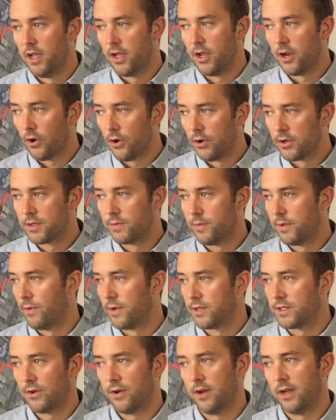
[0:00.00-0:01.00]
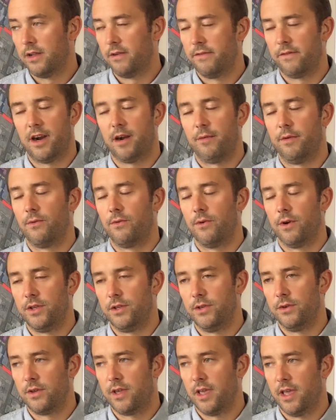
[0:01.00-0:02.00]
you ultimately wants to create an environment where
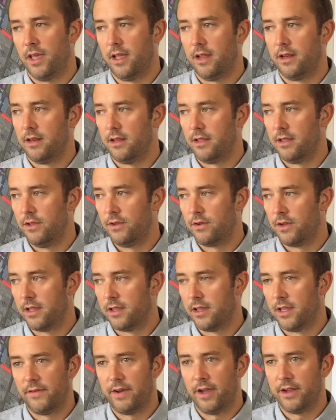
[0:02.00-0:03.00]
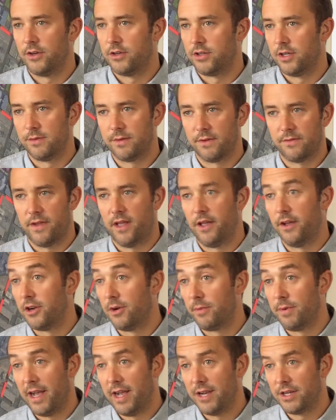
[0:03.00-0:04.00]
you can you can live out your dreams and follow your
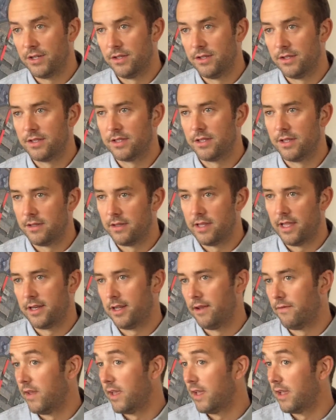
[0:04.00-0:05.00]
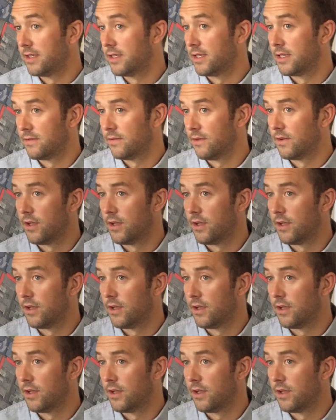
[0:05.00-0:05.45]
passions, and that kind of Vegas is for